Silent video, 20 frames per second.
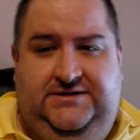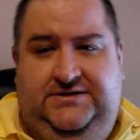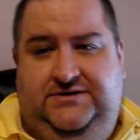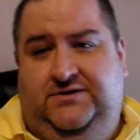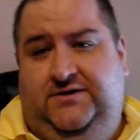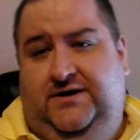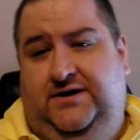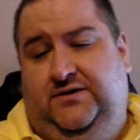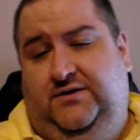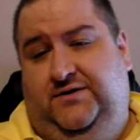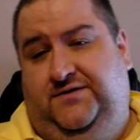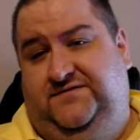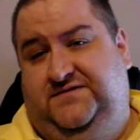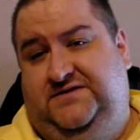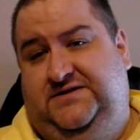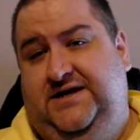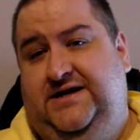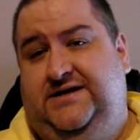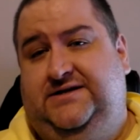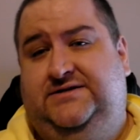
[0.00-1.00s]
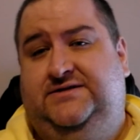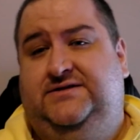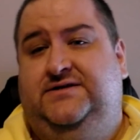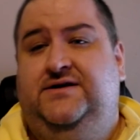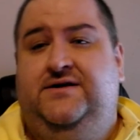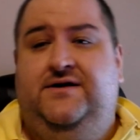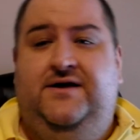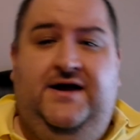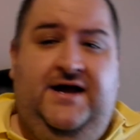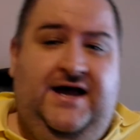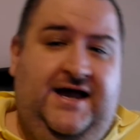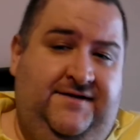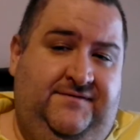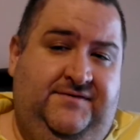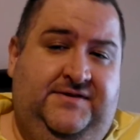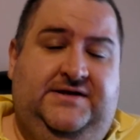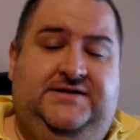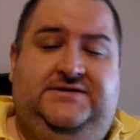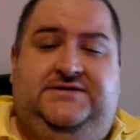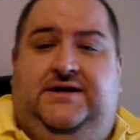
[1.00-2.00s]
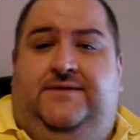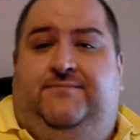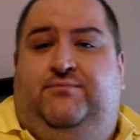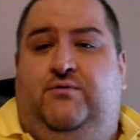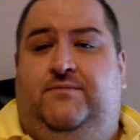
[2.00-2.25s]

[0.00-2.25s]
the entire lot of sticks, even though it's going